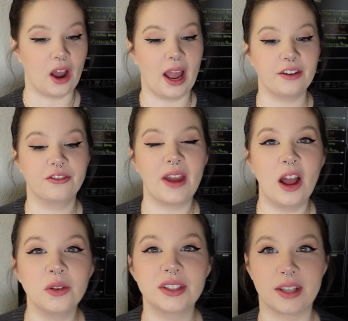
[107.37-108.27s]
now I
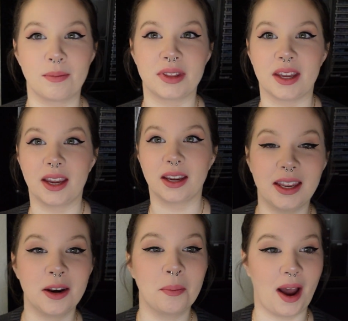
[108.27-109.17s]
found something
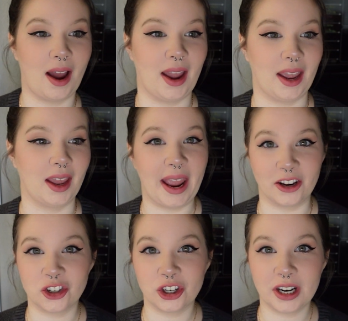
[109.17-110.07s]
in my
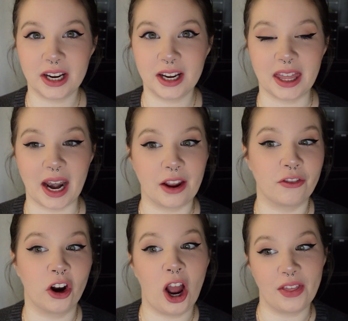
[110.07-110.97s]
pantry that I
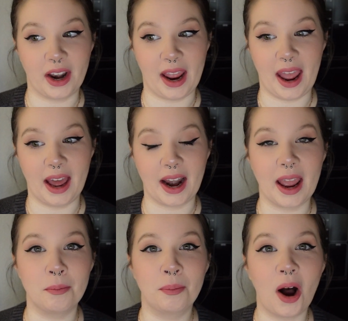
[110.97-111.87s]
forgot that I had.
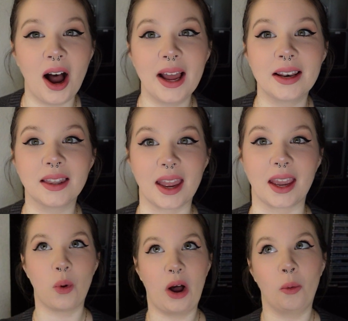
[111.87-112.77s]
I bought
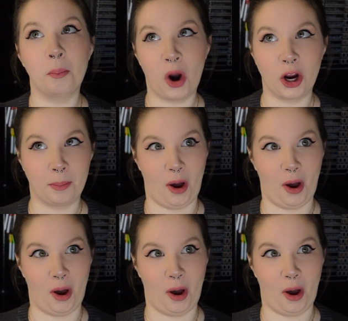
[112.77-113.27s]
like, well, Mark